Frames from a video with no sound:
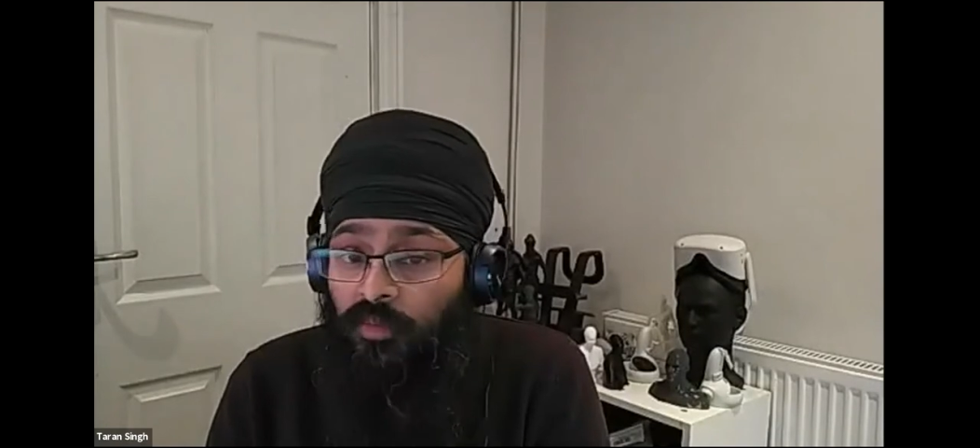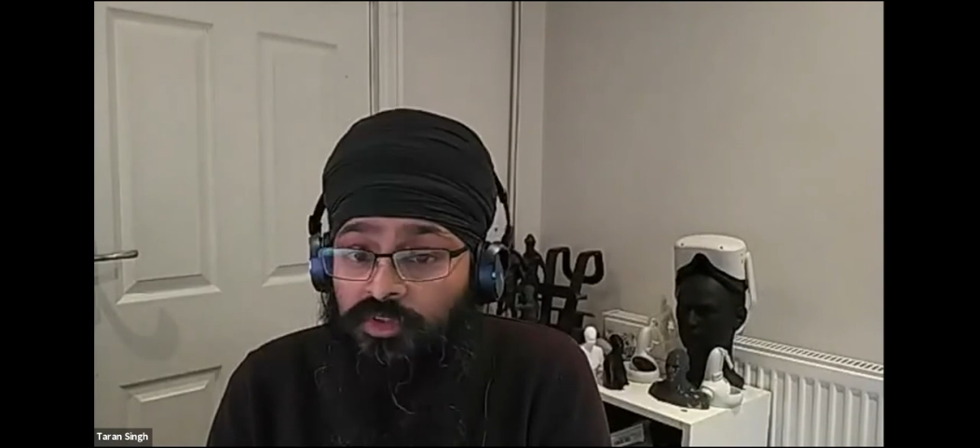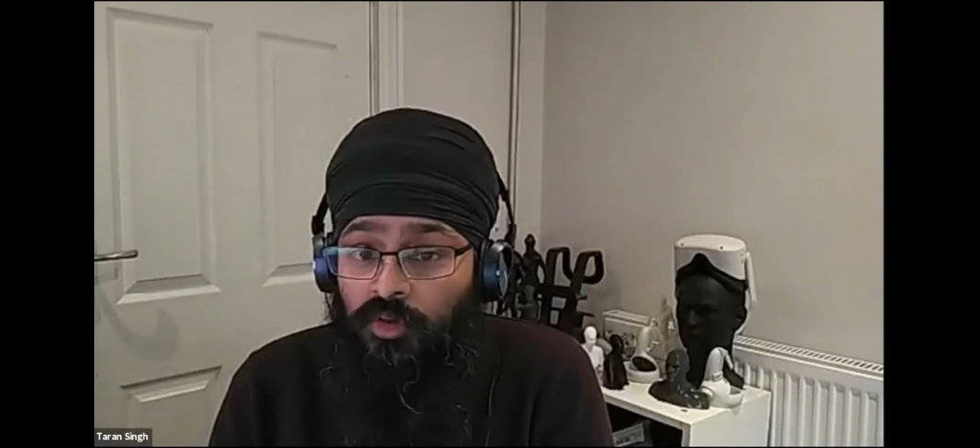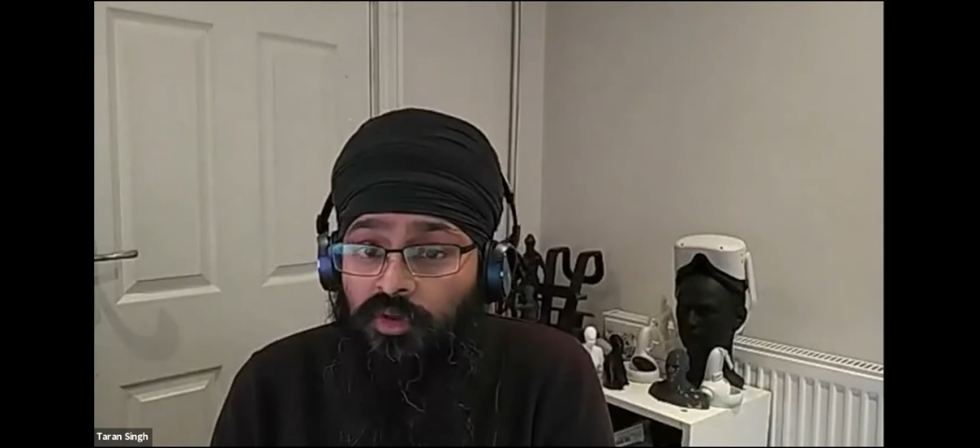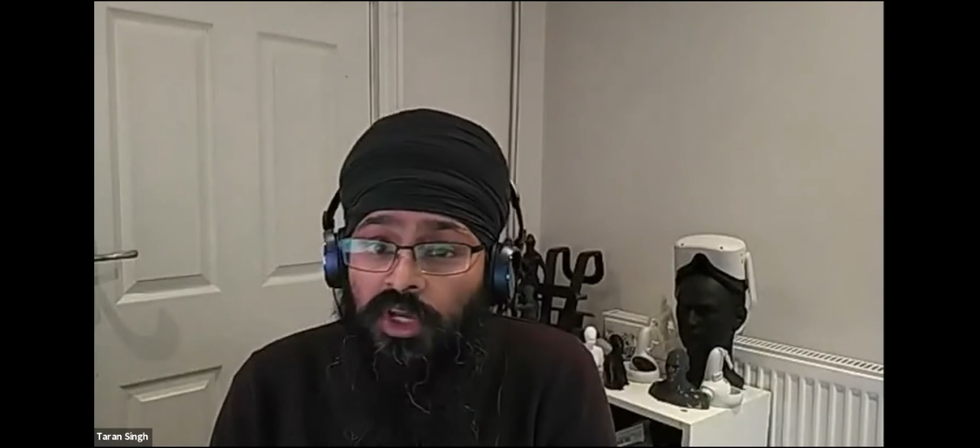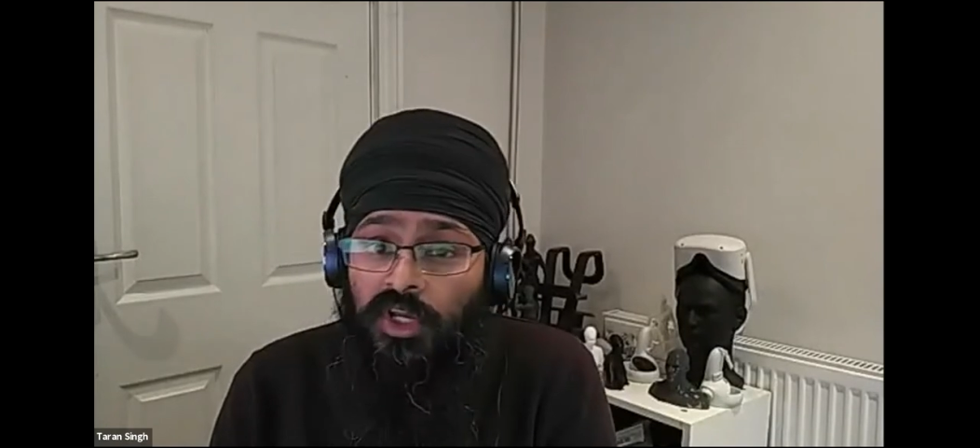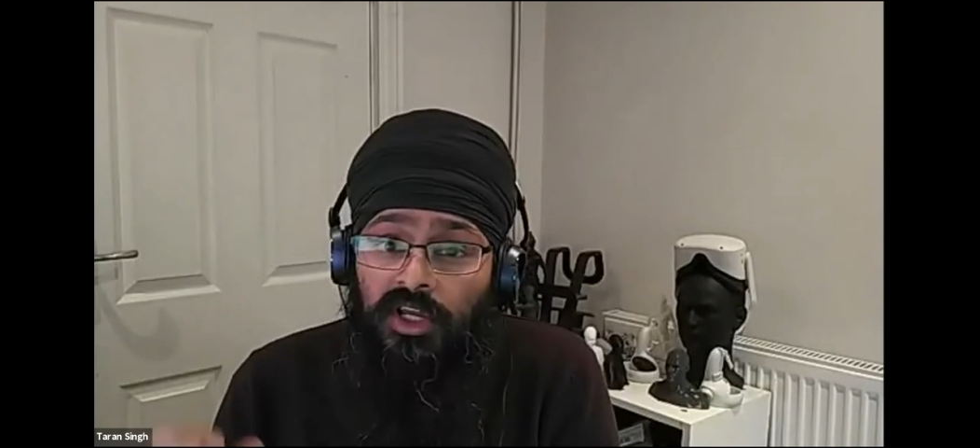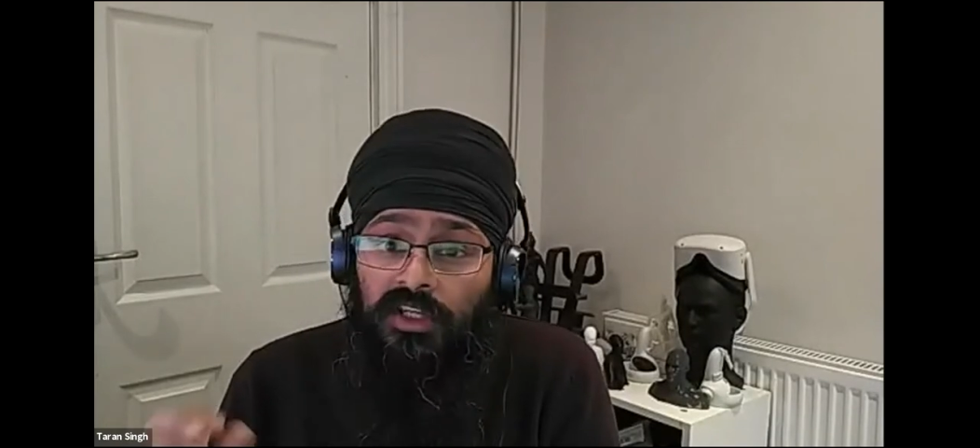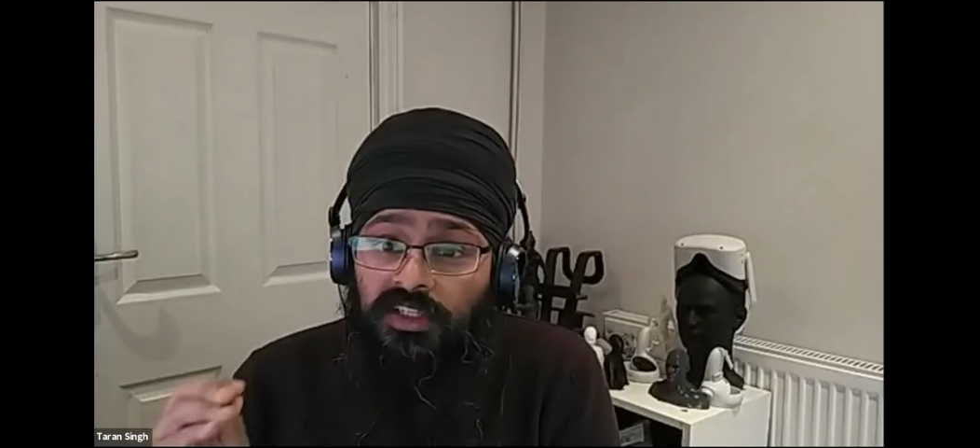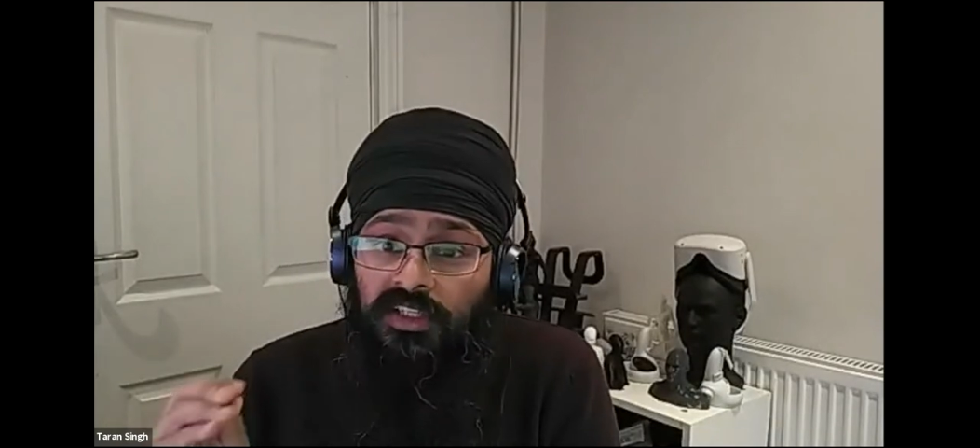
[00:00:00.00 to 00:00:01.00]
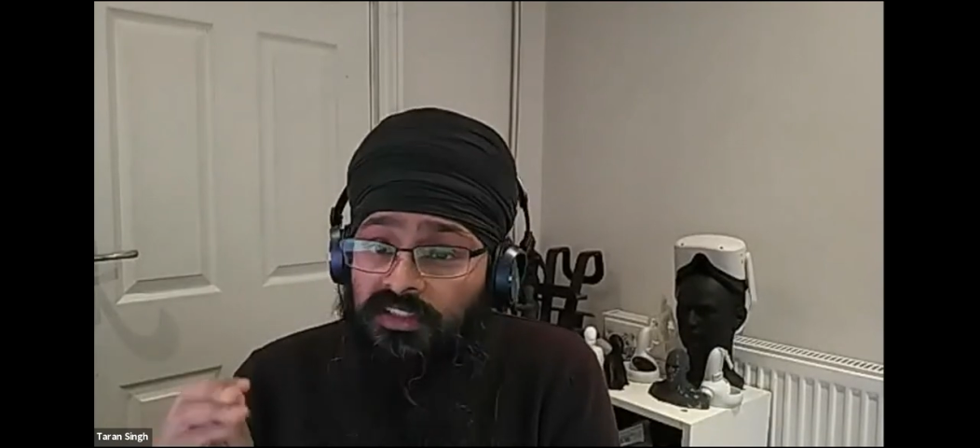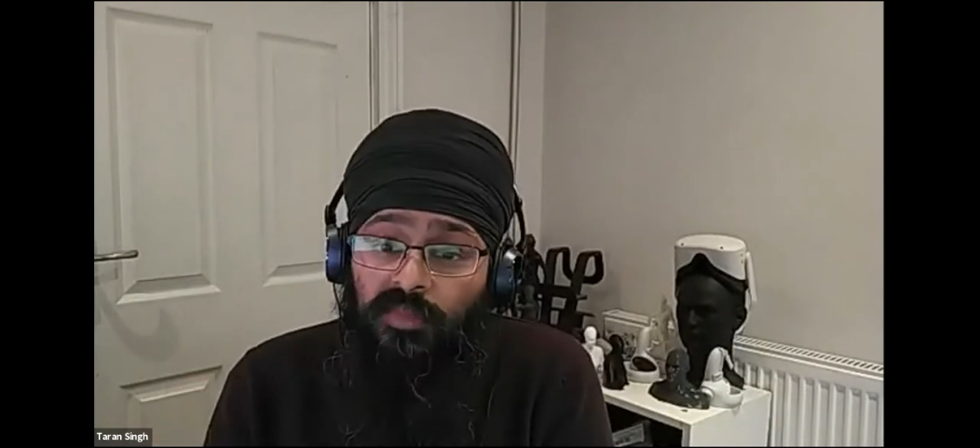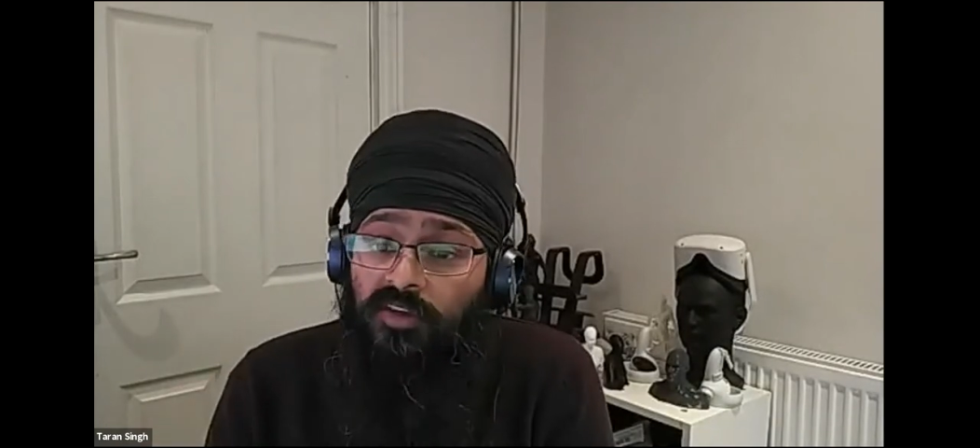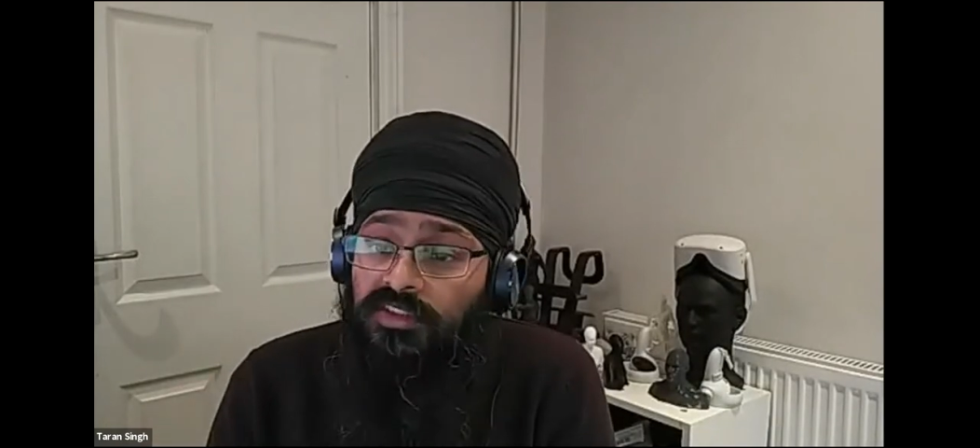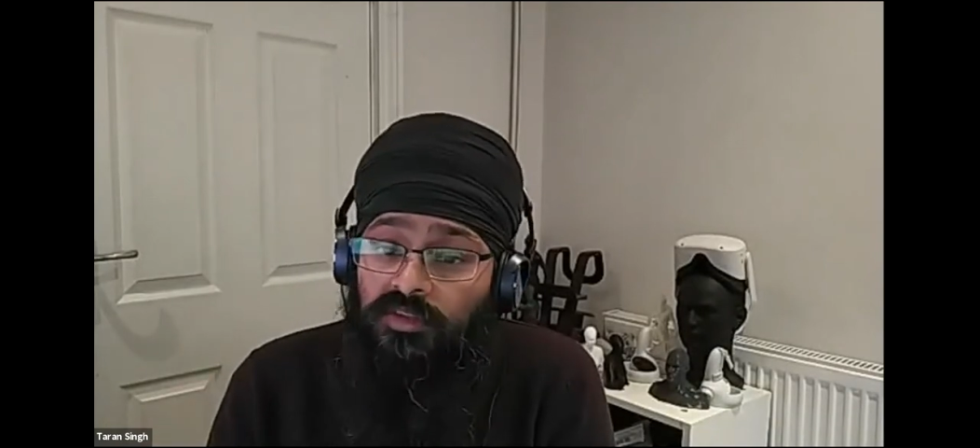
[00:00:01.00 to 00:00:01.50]
So yeah, the
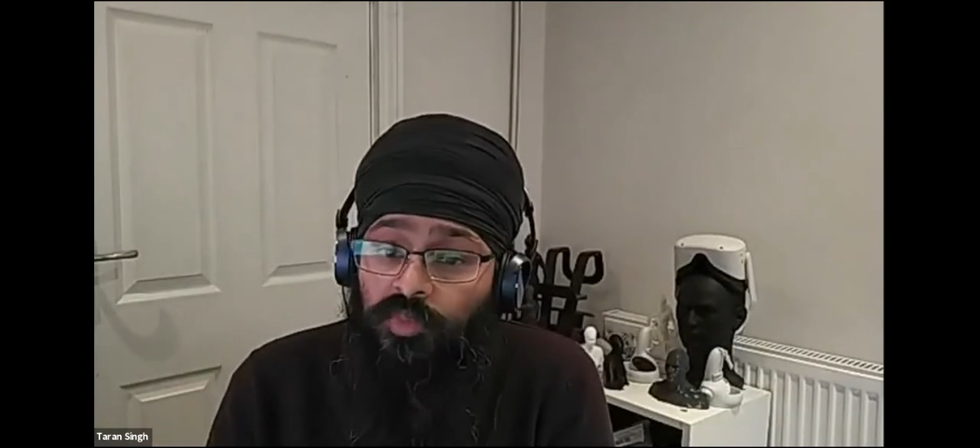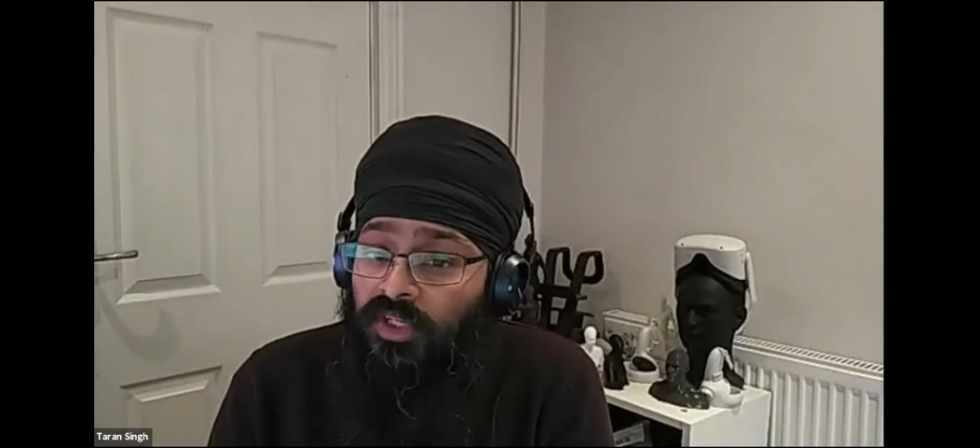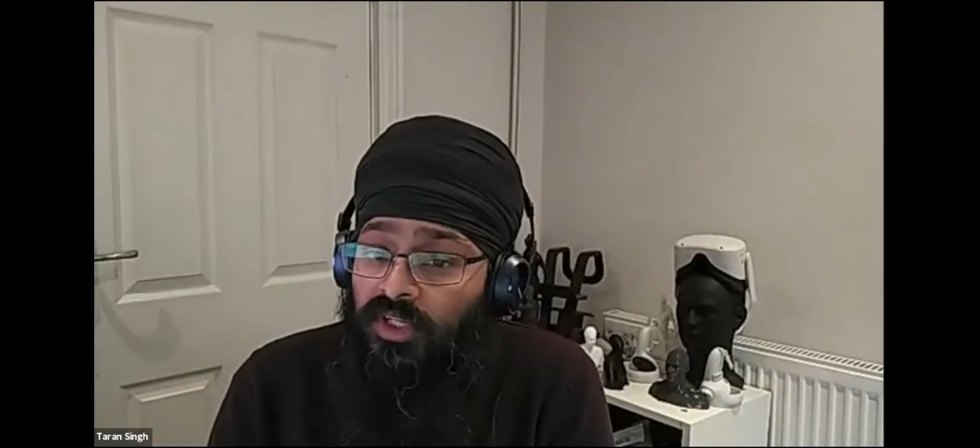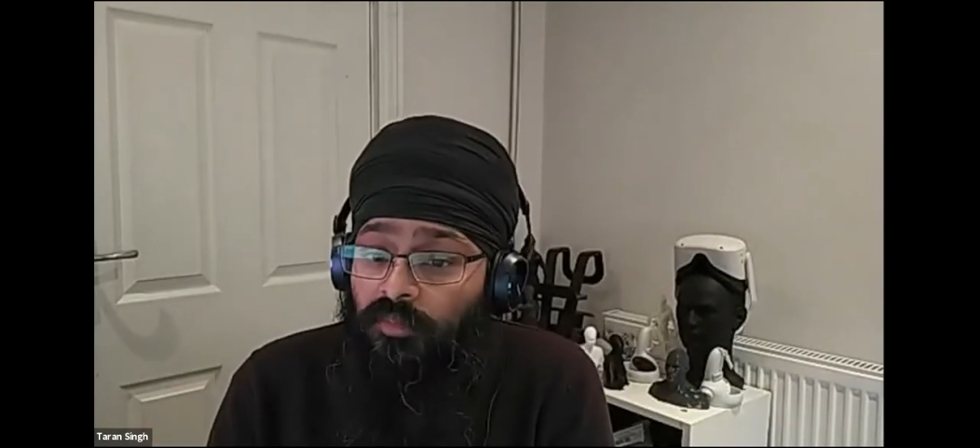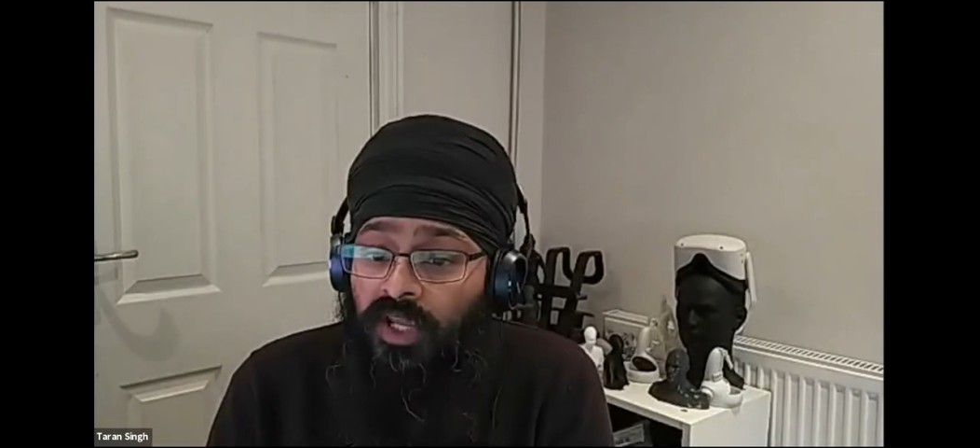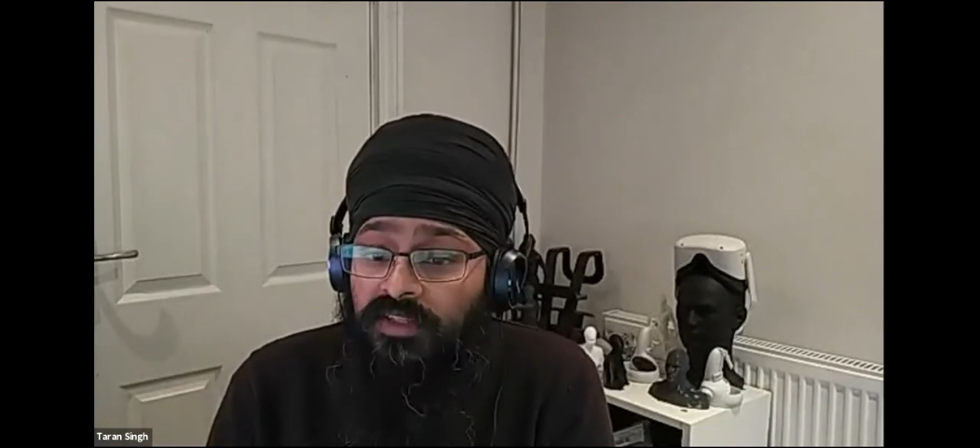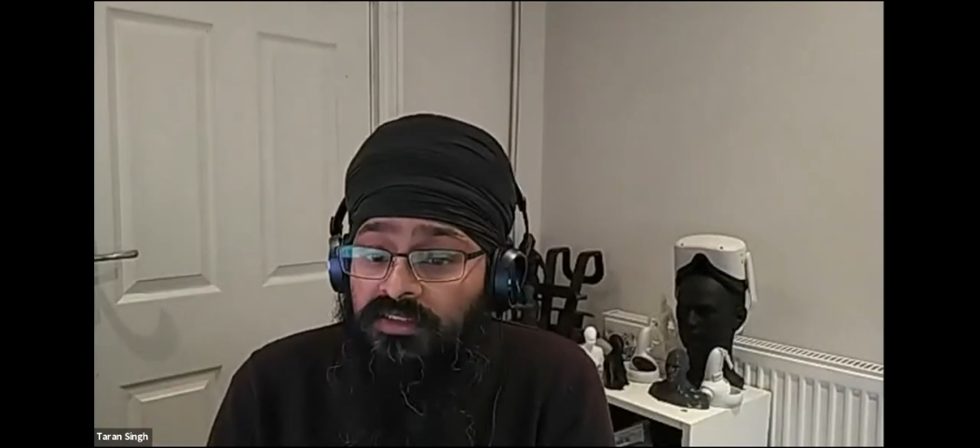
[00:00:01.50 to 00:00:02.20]
Steamhouse is a brilliant place,